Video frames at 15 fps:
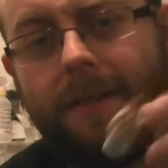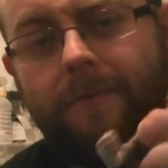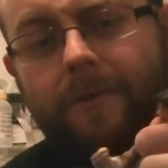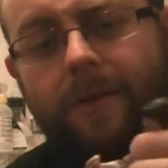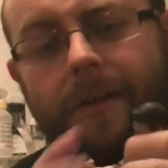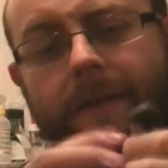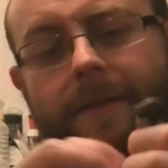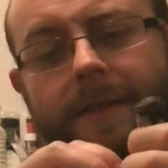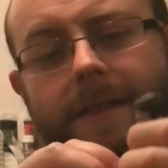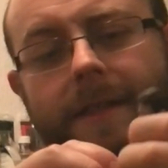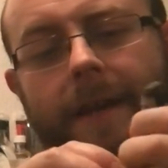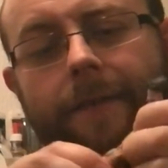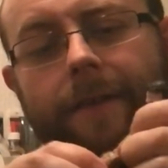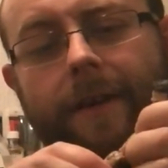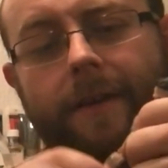I'm going to have to see
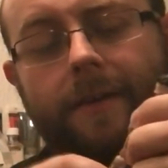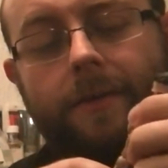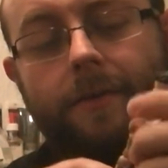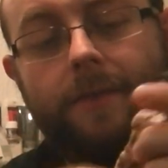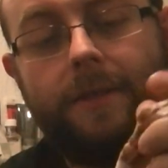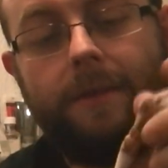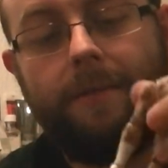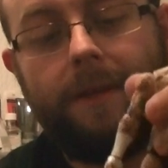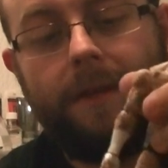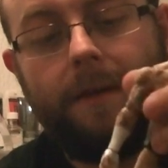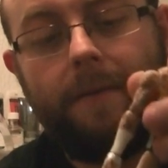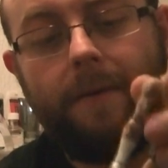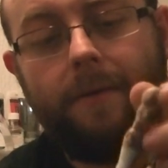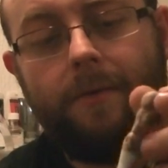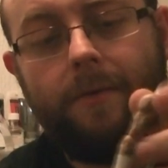if I can do something
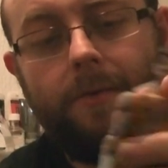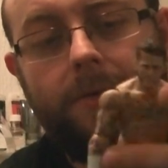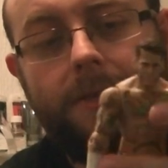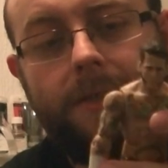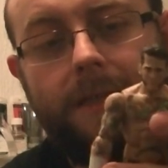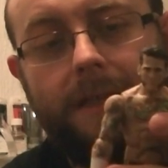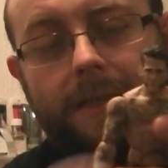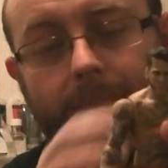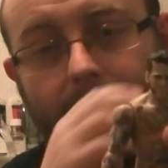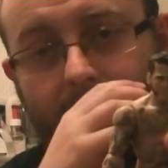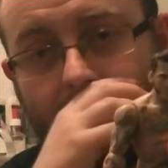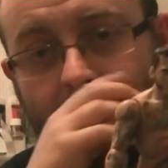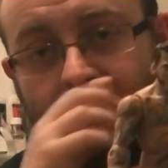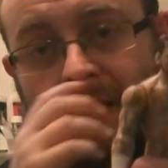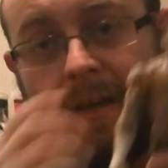about those as
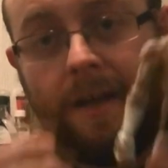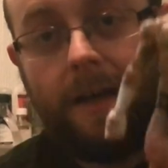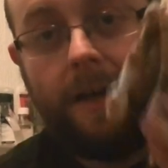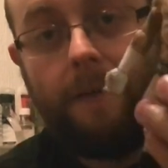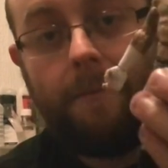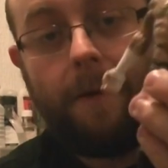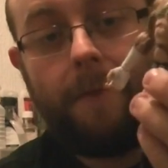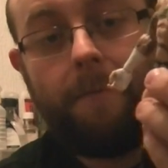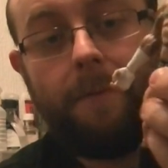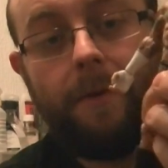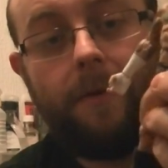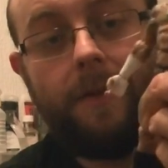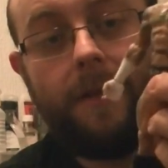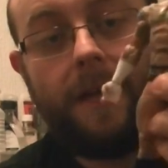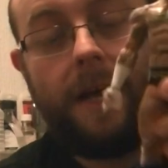well. But
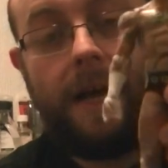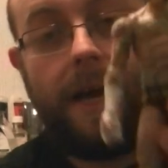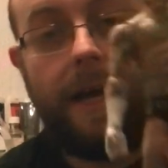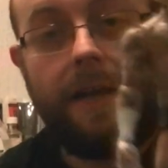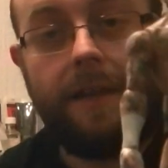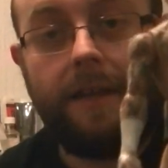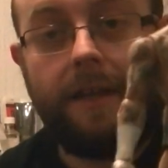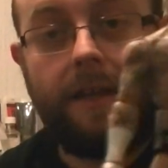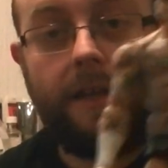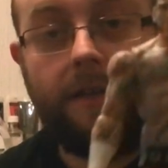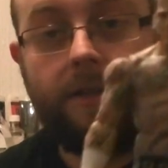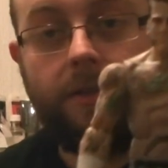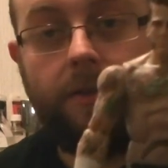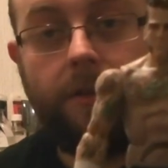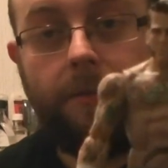beyond that, I think he's
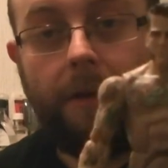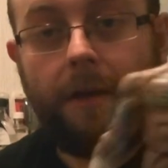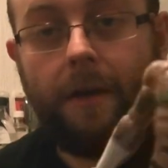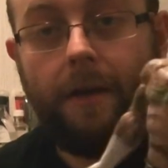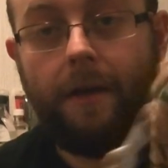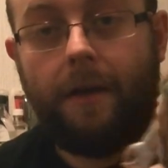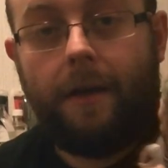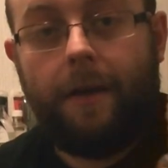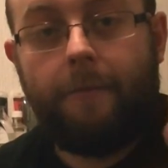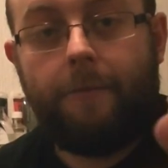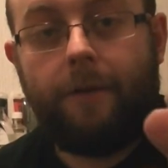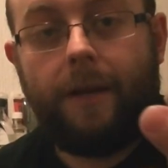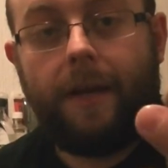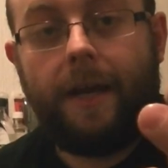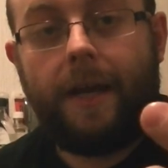going to be
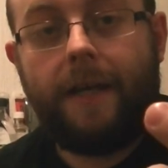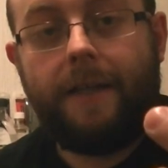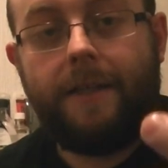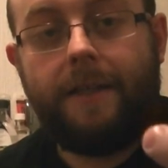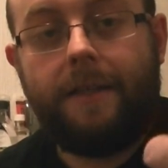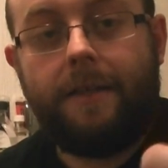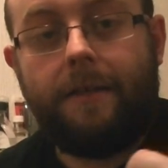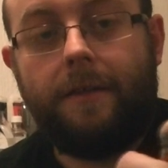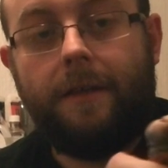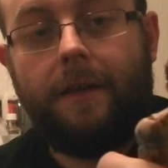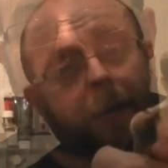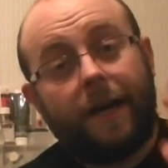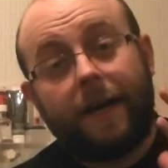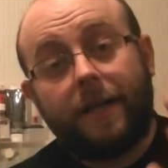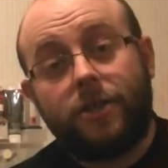pretty ideal.
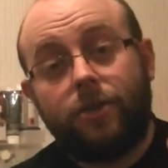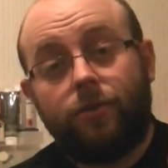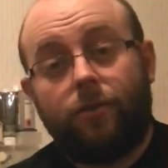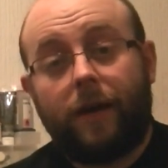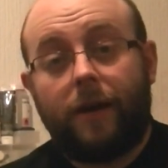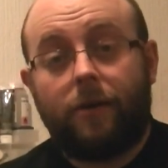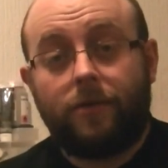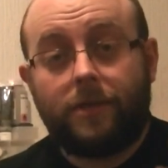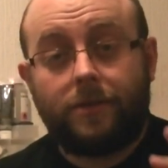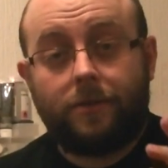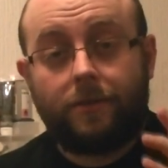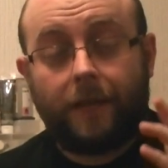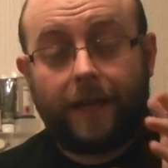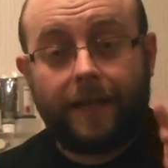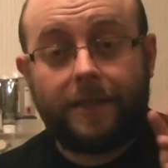And as you know, I also
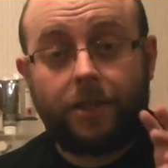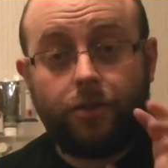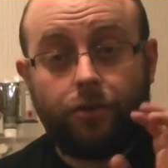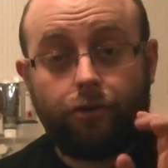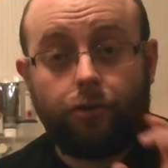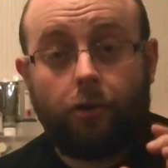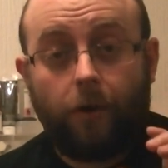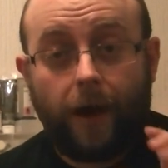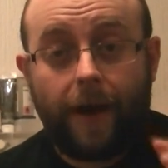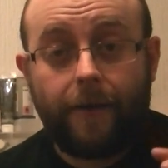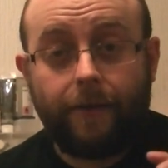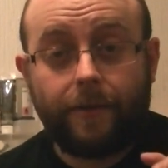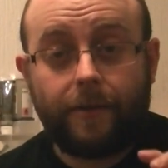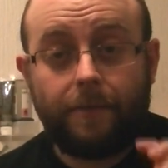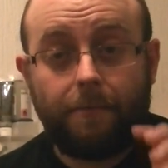like to draw
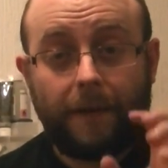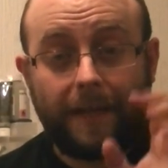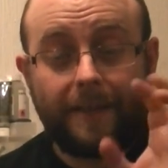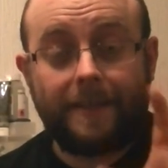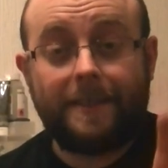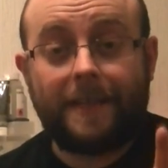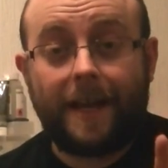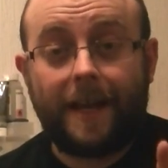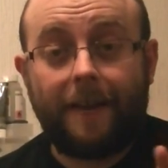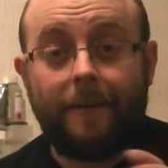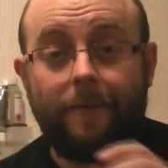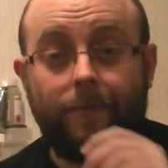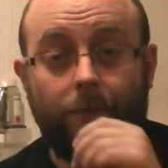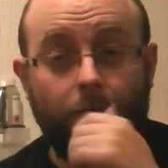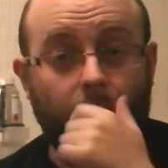out my design
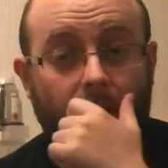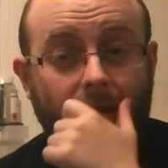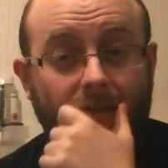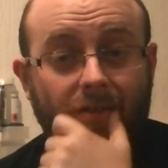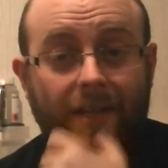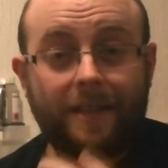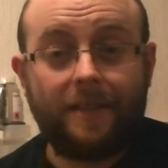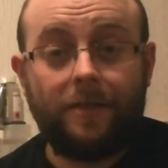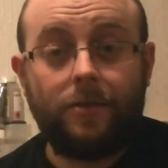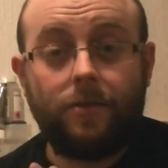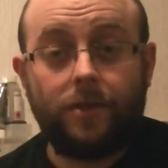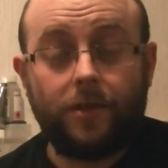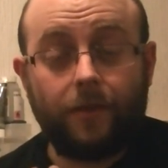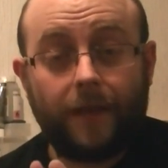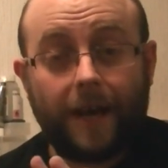for what I'm trying to do,
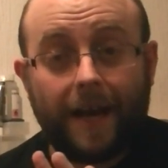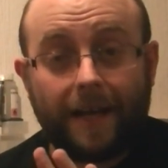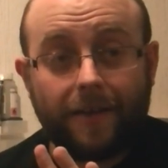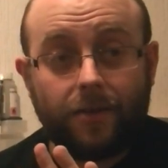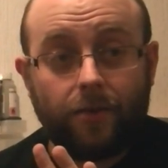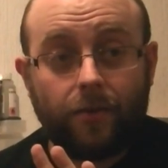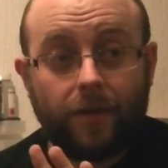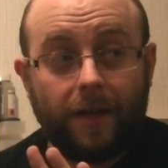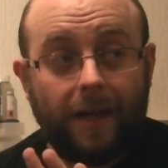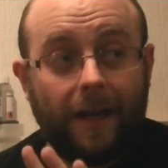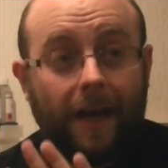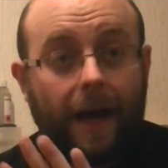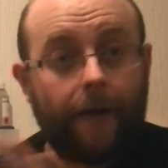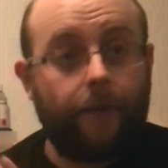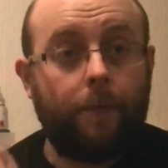so that I don't
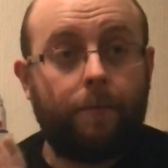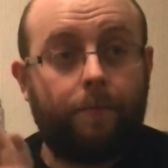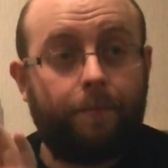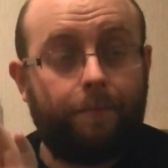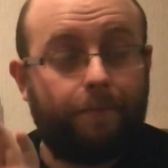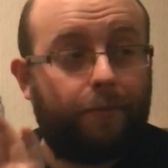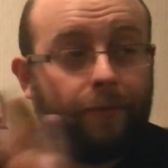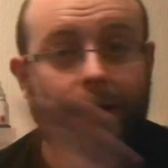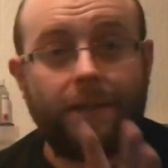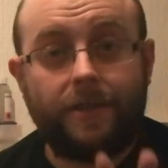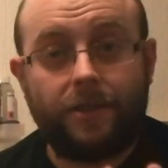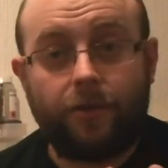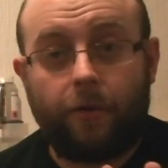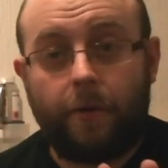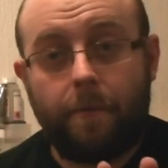have a
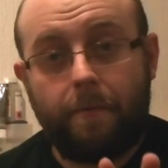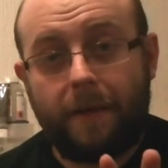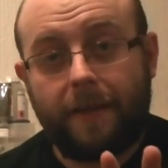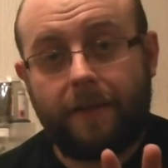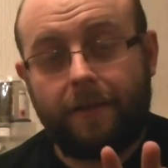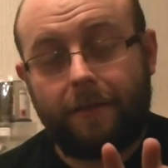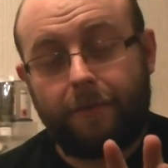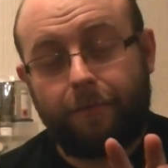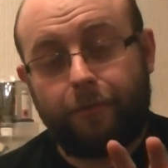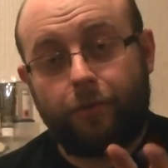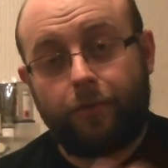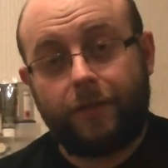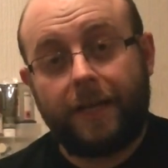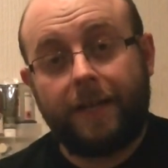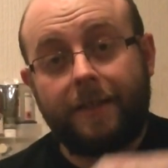brainstorm mid of the
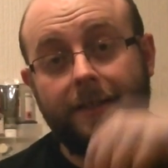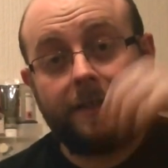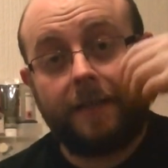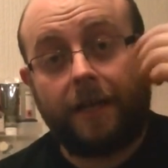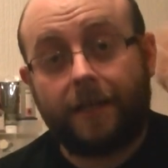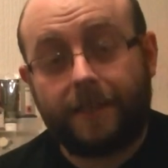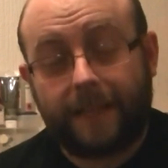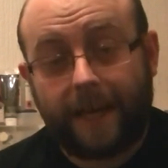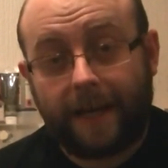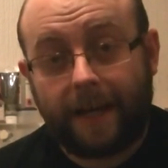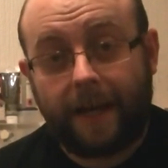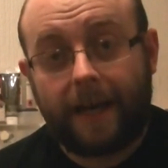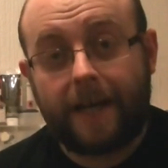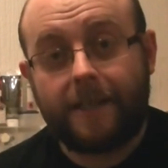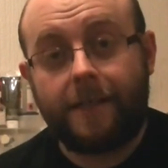project and start
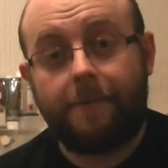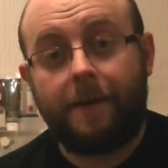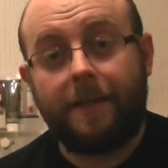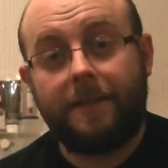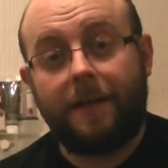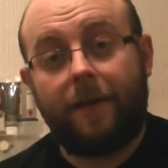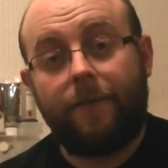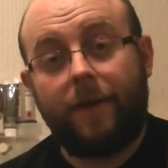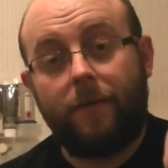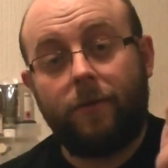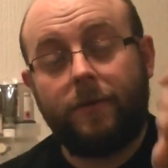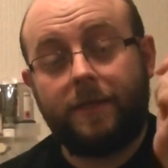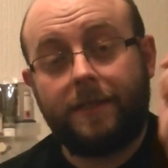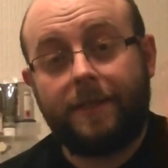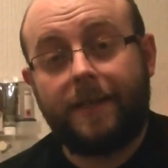second guessing myself. I
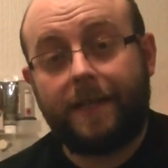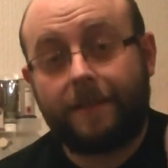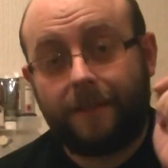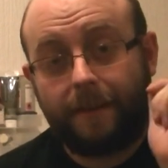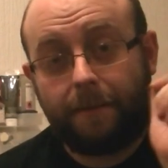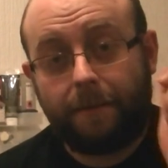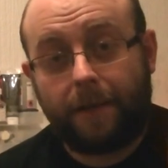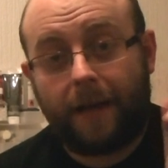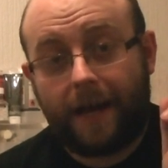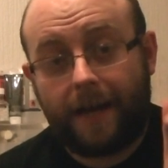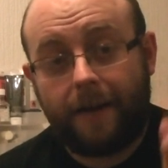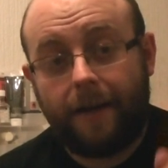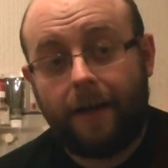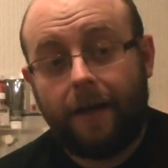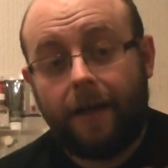want to stick to the plan.
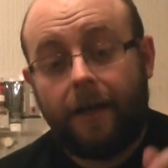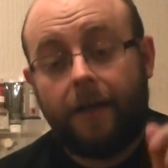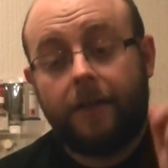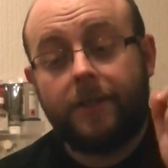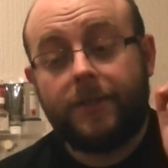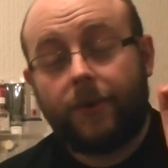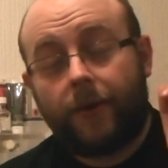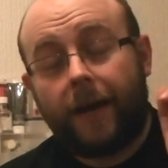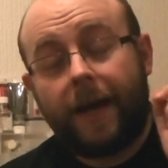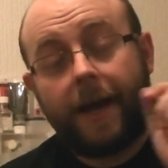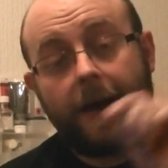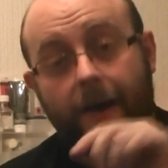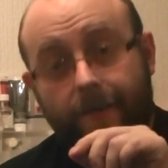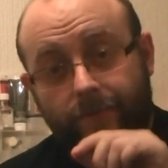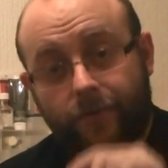So I
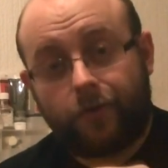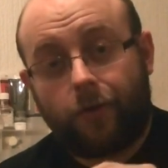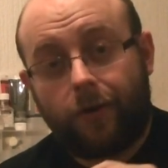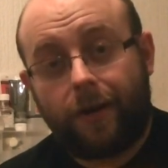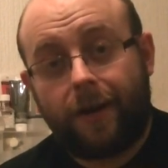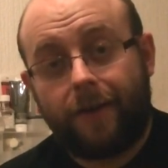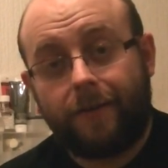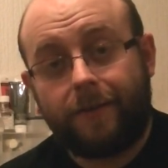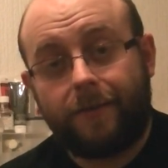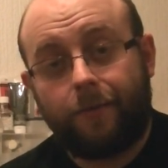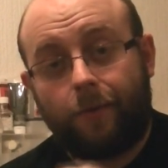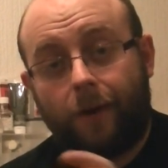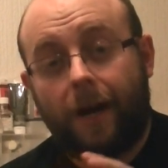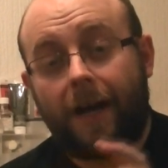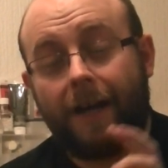have drawn out
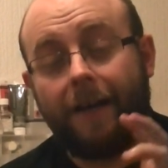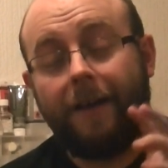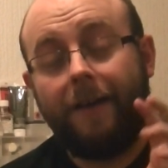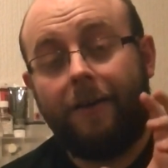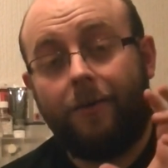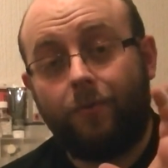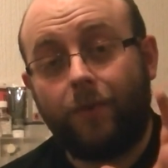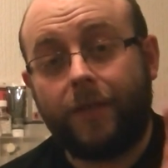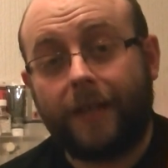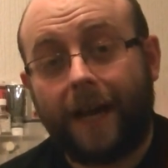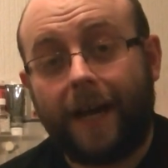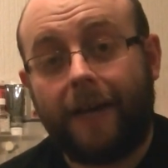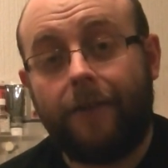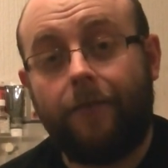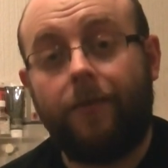what I would
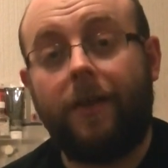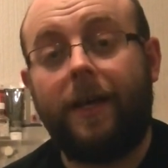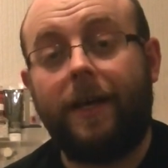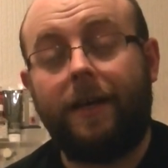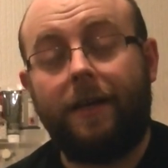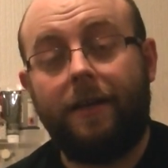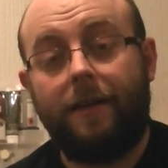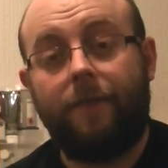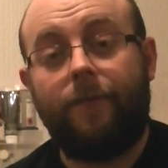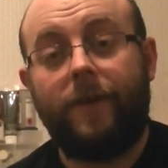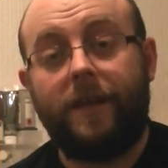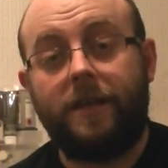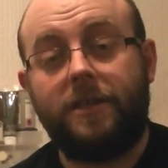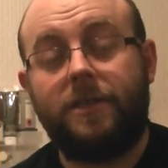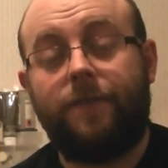kind of like the
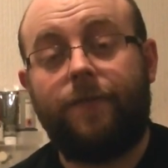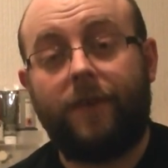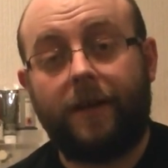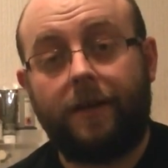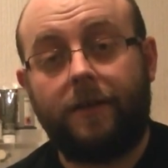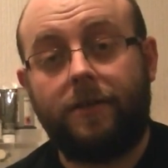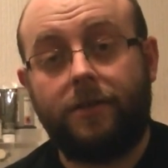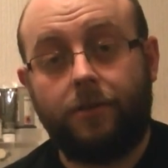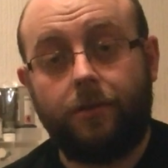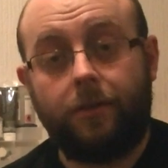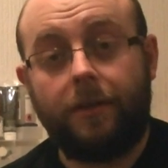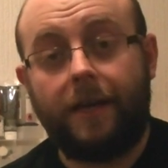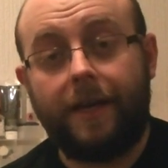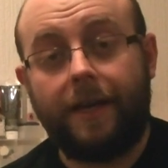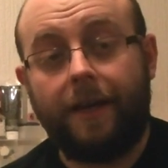finished figure to look
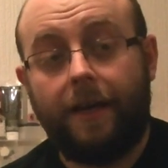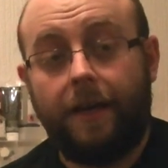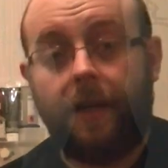like.